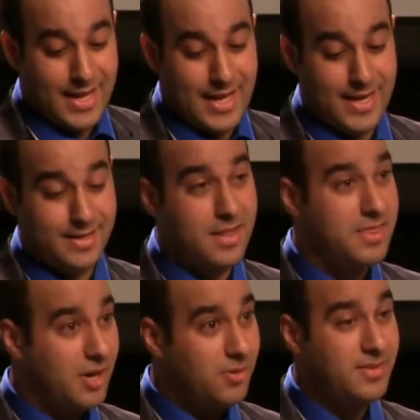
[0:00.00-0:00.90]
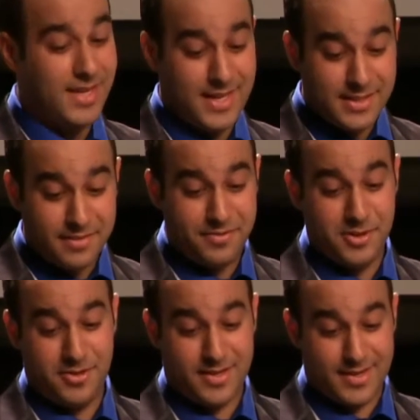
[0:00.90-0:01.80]
And though the
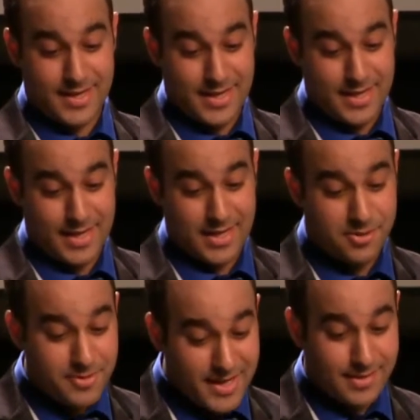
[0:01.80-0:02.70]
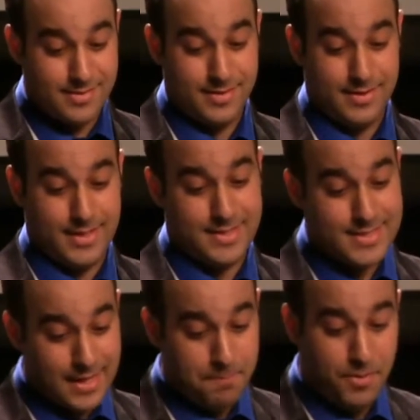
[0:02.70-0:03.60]
interviewer agreed in
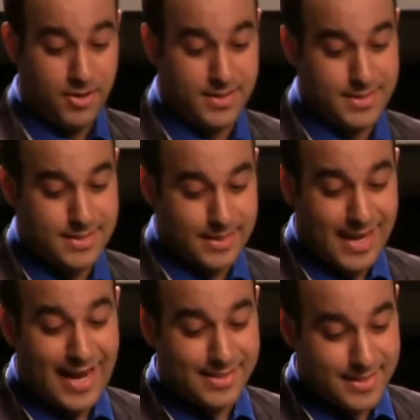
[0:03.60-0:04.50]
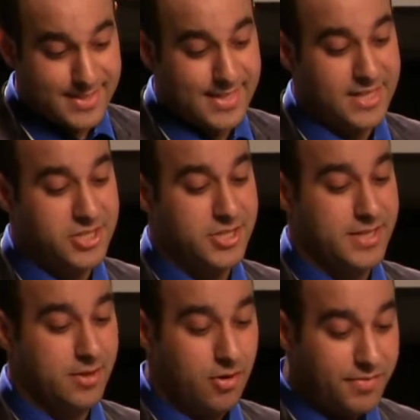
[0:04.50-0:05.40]
some points that high
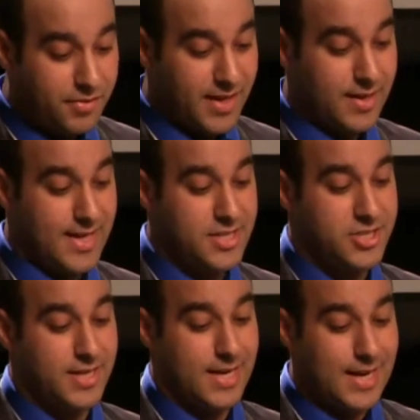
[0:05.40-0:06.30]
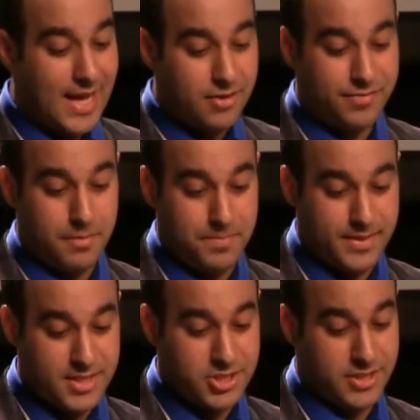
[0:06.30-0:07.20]
taxation, over-regulation, and lack of
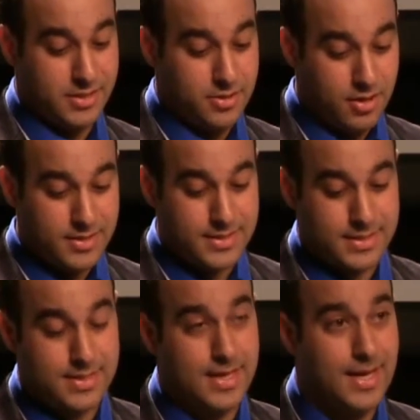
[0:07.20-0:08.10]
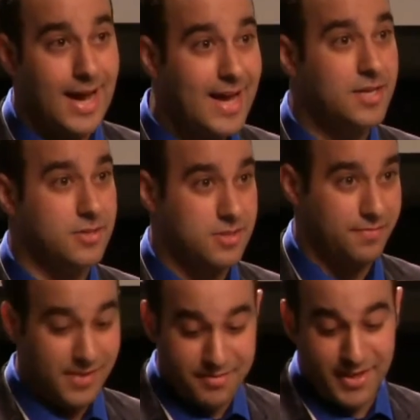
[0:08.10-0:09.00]
competition caused the high cost
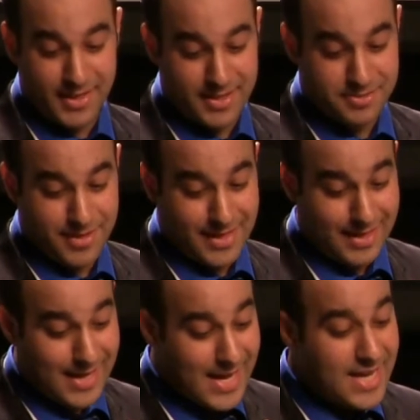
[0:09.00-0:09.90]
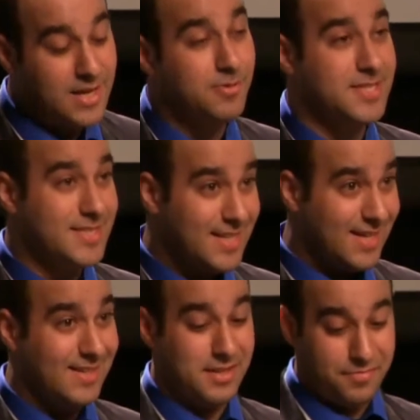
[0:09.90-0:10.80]
of living in Israel, he was
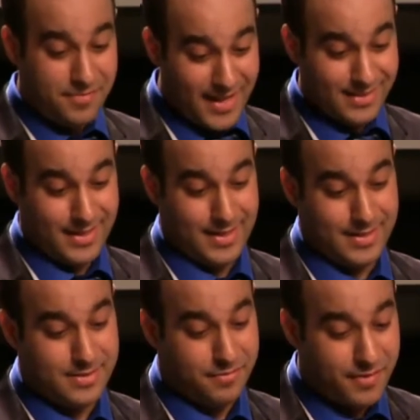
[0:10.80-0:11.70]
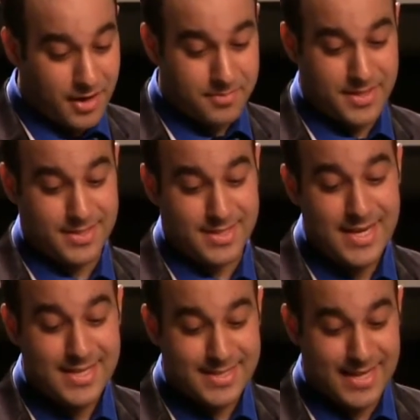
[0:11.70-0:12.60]
still defending the
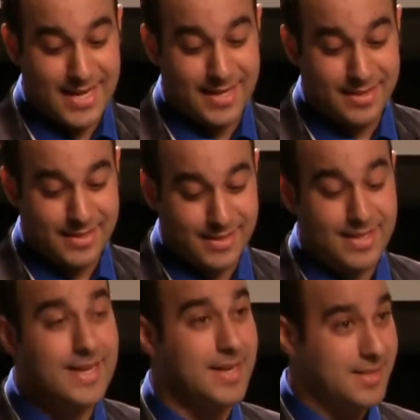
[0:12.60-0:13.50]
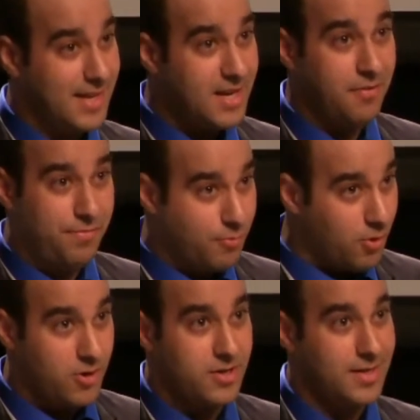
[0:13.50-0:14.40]
farmers, saying that in a day of
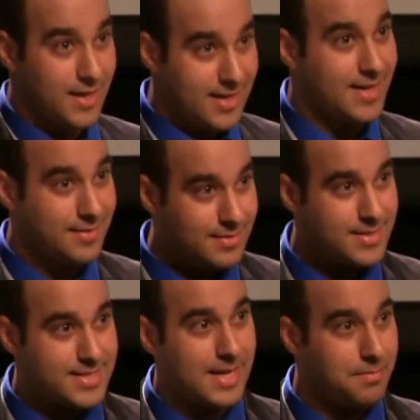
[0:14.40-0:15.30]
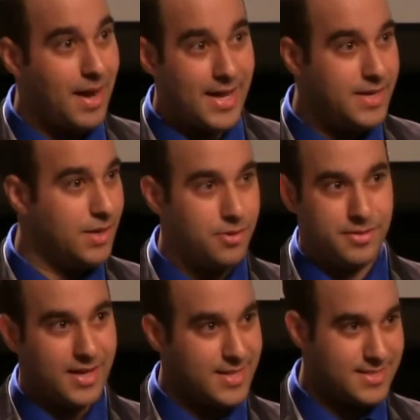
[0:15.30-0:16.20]
war, again, the same
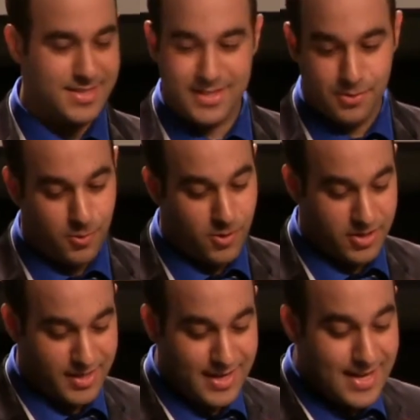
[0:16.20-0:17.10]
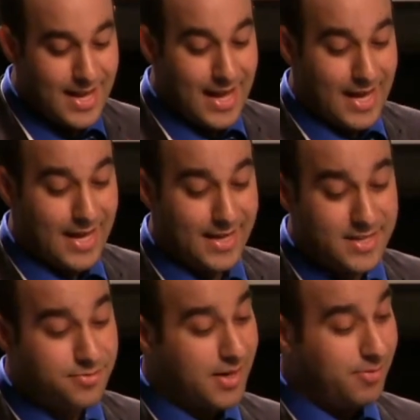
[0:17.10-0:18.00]
unknown, unexisting war,
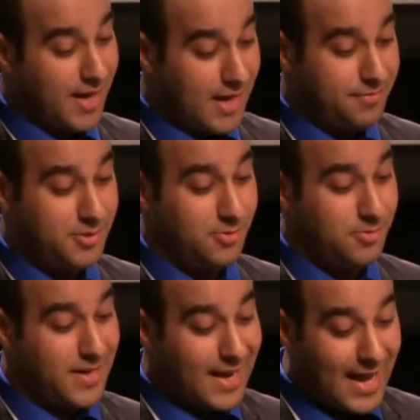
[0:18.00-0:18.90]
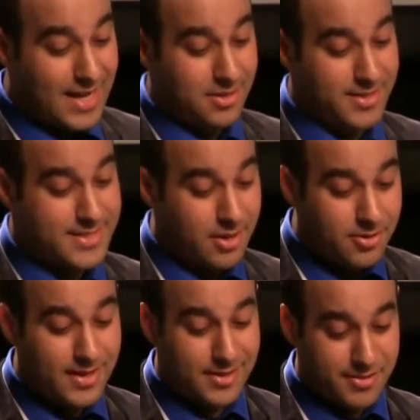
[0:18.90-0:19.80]
Israel will have to rely on its
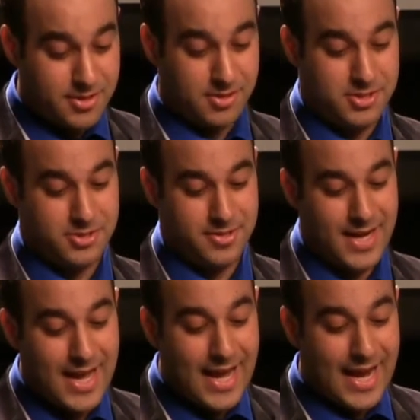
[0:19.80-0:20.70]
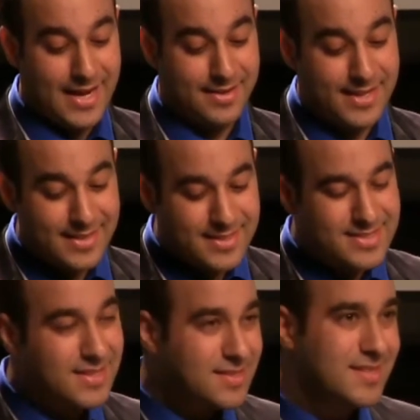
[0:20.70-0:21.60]
own agriculture, and that
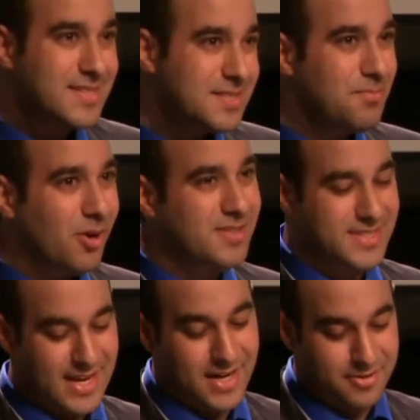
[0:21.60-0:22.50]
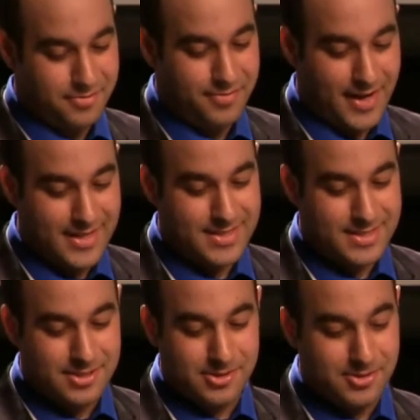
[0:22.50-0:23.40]
is just a small
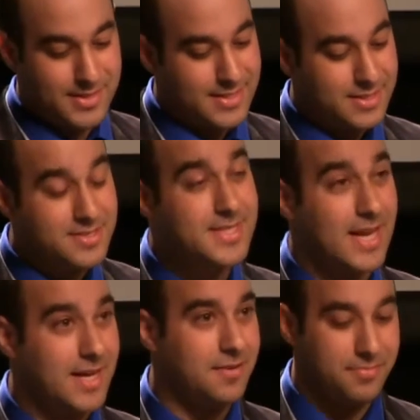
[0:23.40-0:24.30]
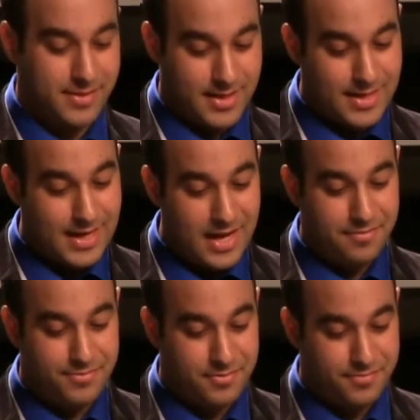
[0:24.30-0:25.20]
sacrifice to save the
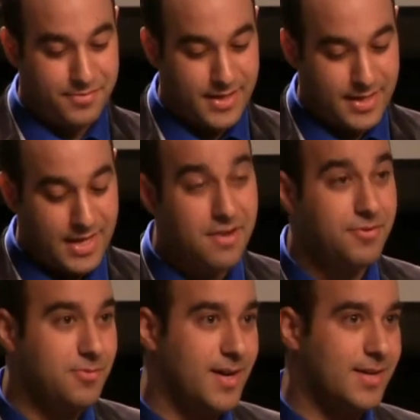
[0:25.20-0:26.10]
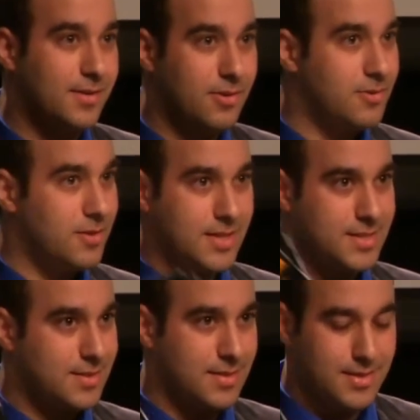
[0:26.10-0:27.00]
life of everyone, or
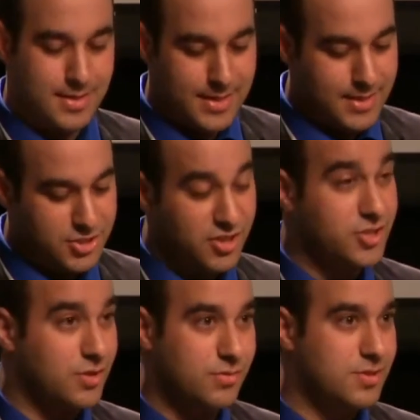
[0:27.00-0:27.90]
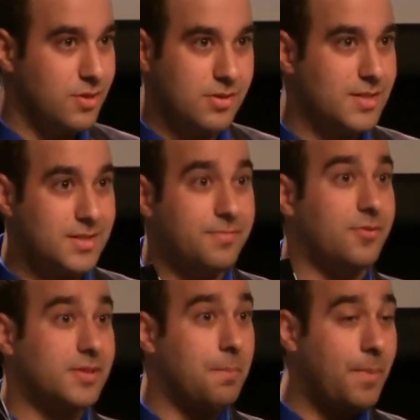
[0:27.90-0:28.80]
as Jean-Jacques Rousseau called it,
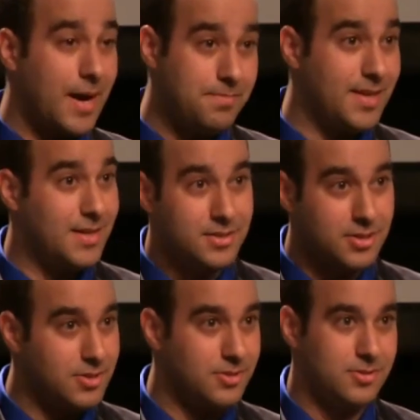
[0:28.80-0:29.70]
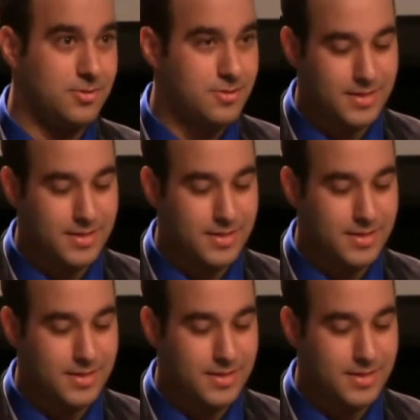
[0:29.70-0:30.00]
for the public good, or